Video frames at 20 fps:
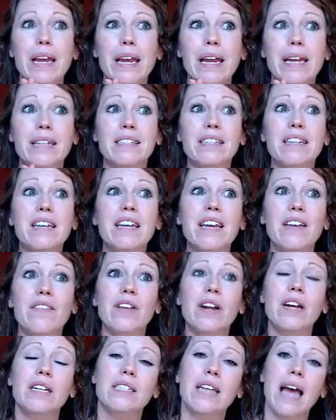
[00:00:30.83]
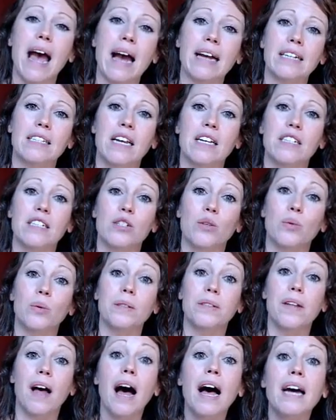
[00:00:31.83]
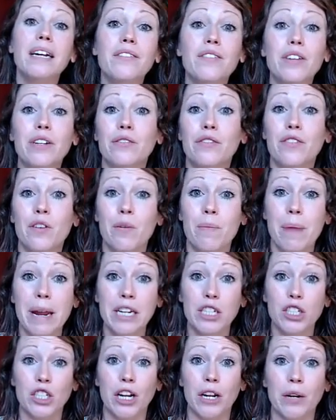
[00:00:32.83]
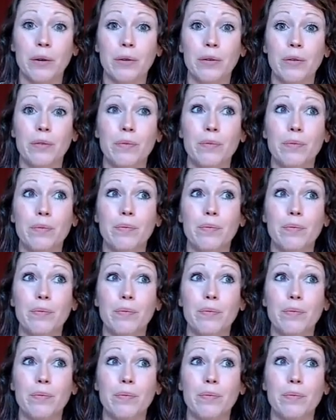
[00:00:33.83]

it's given us access to a lot of information,